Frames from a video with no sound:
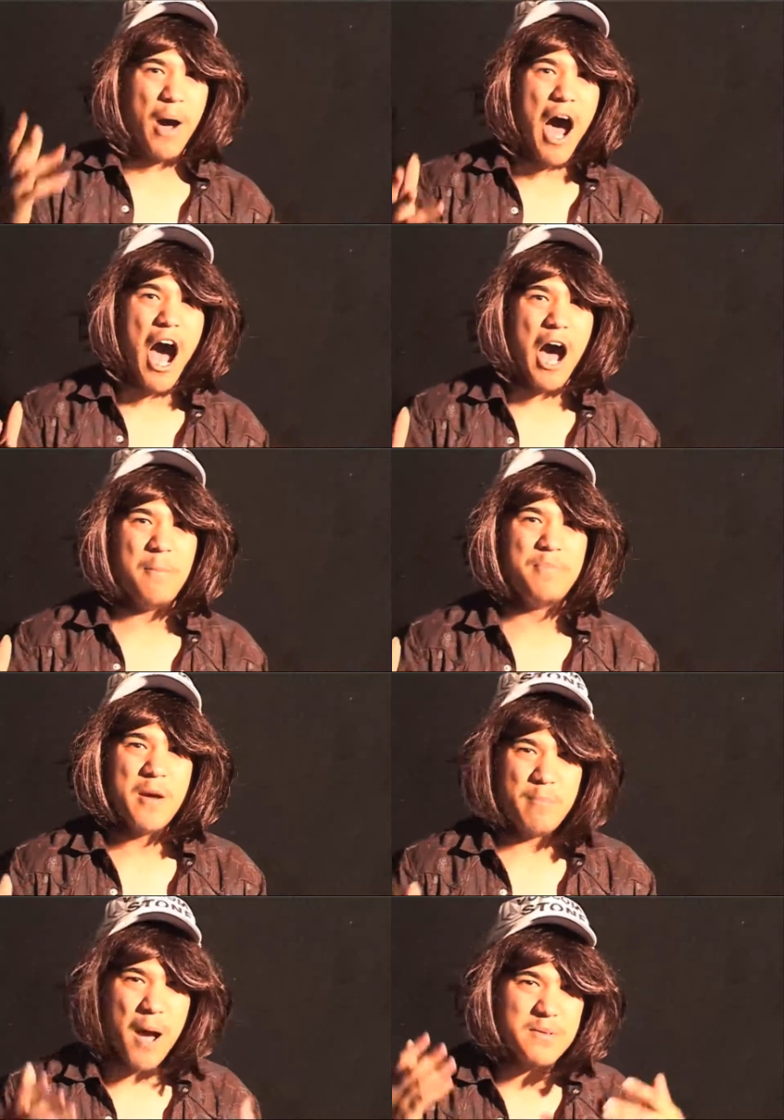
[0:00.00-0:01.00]

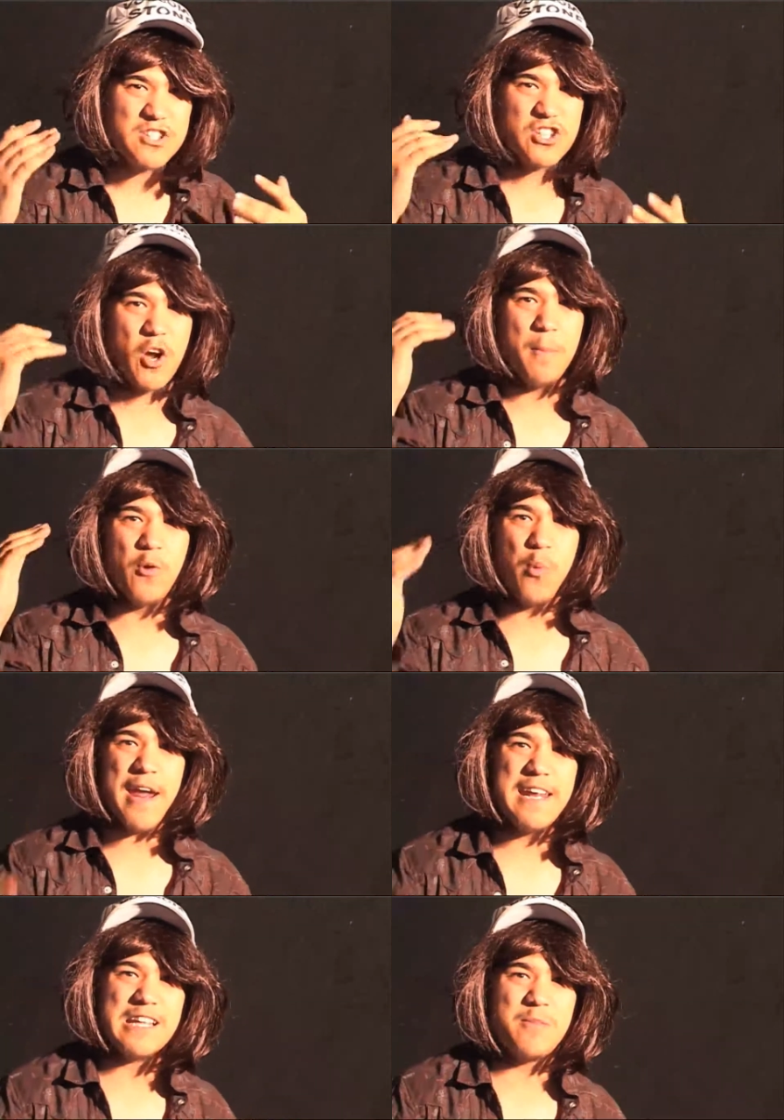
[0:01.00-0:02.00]
Bob, Bob is just going to be
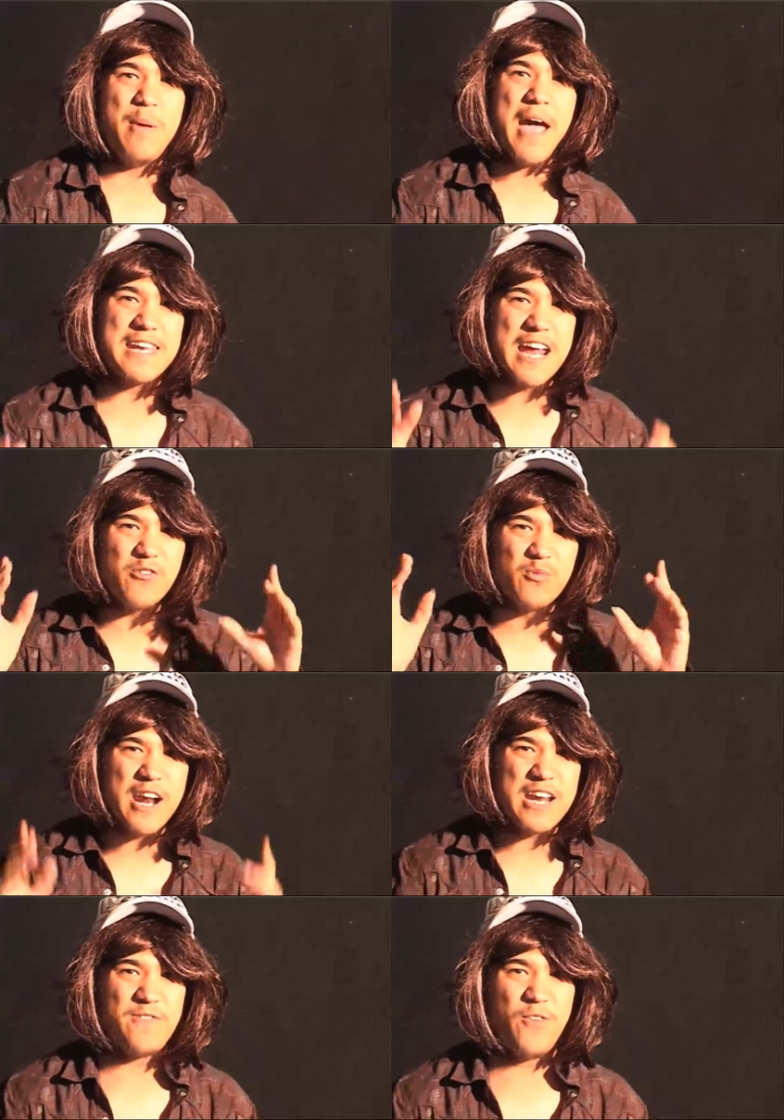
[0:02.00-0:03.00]
waiting at the back getting ready